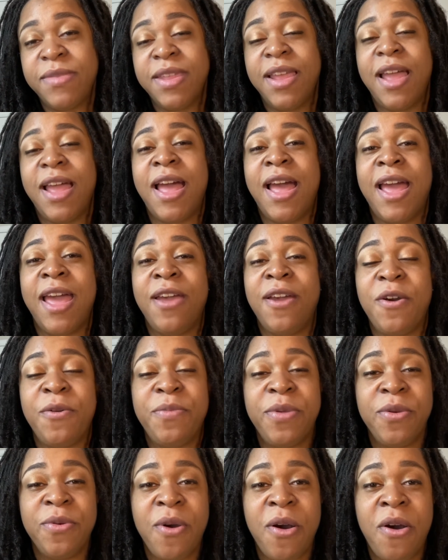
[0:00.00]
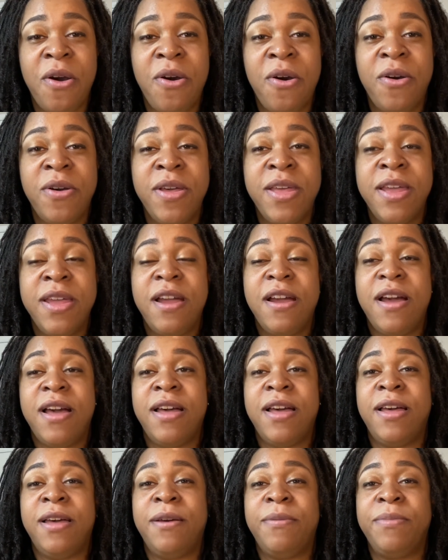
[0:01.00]
I hope you all
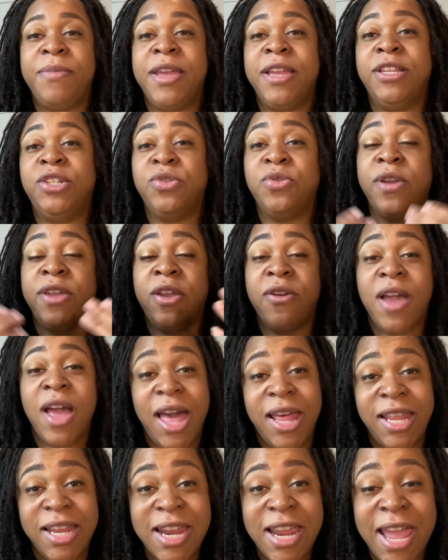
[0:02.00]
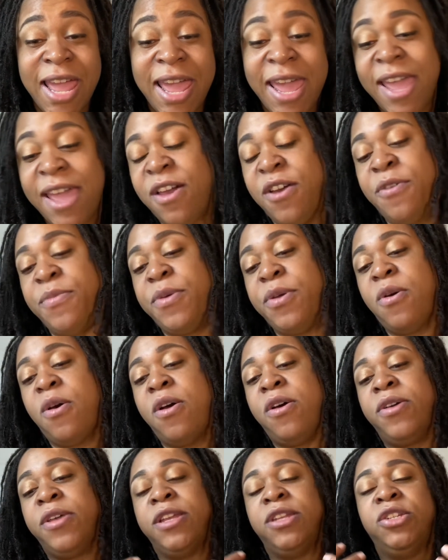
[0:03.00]
enjoy your holiday. I hope you
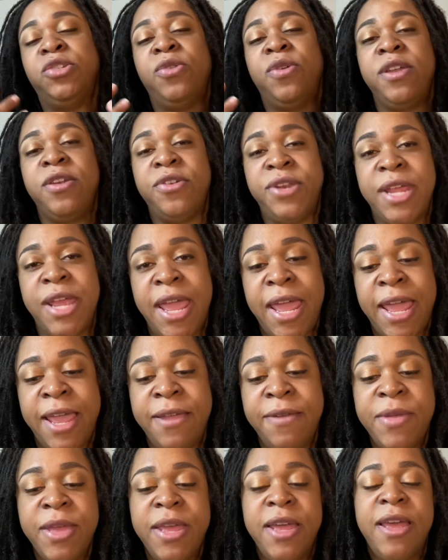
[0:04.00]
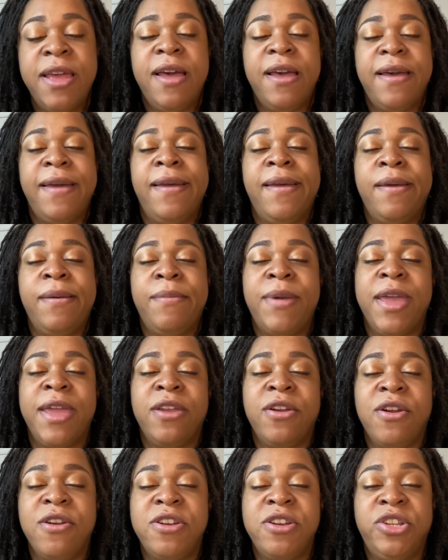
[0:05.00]
all enjoy your day. I
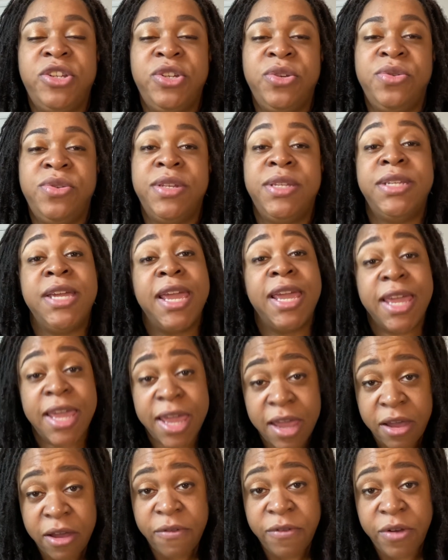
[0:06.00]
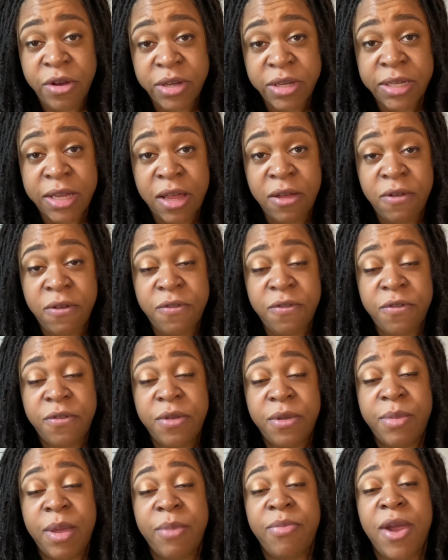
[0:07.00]
encourage you to take care of yourself
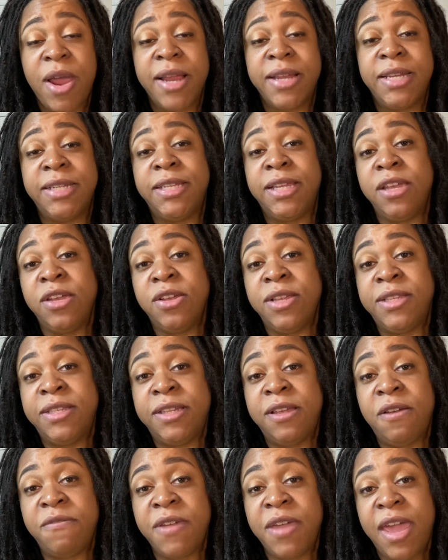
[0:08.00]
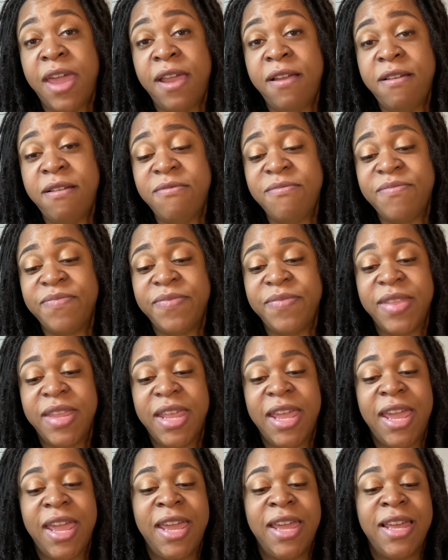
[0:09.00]
by practicing good self-care,
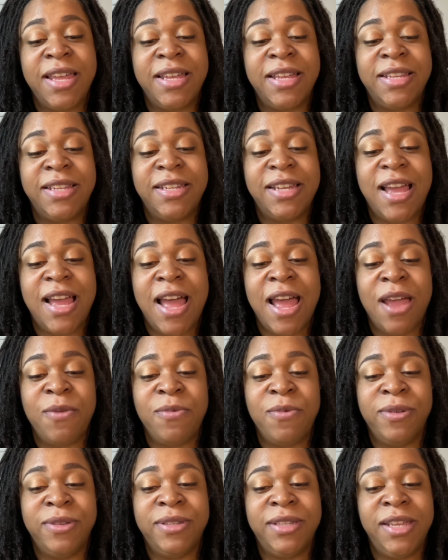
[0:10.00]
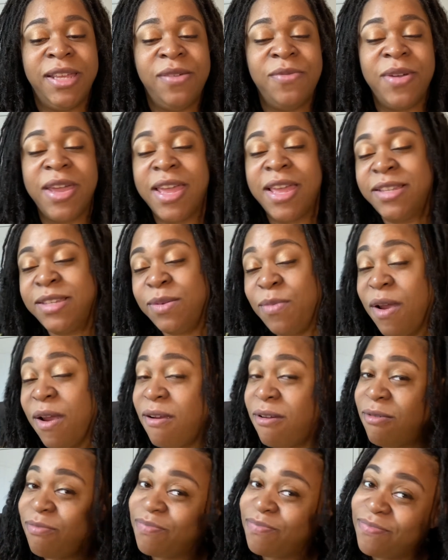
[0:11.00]
and I will see you again
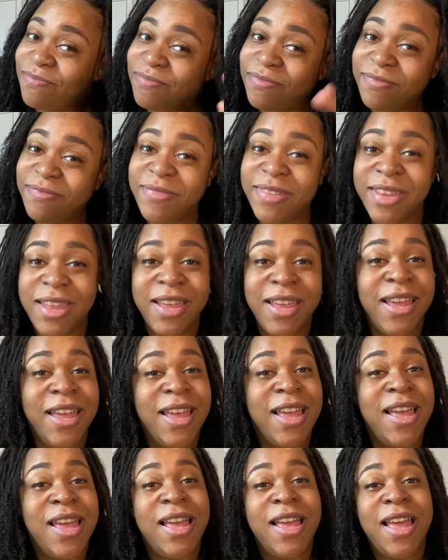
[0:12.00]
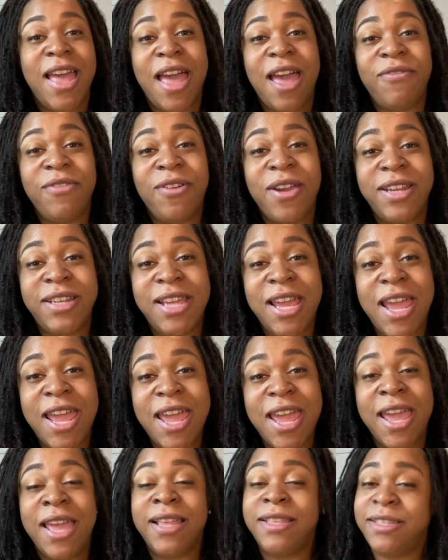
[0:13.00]
tomorrow. Have a great
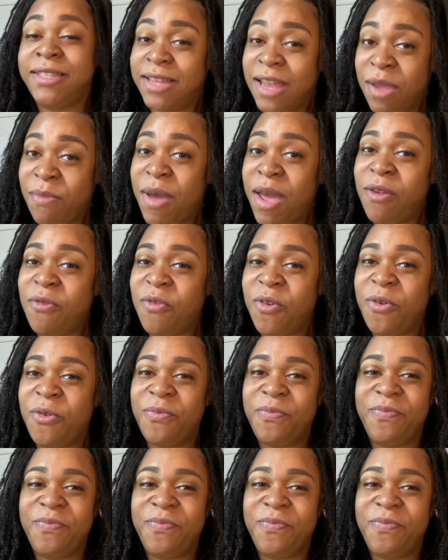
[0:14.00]
day and stay mindful.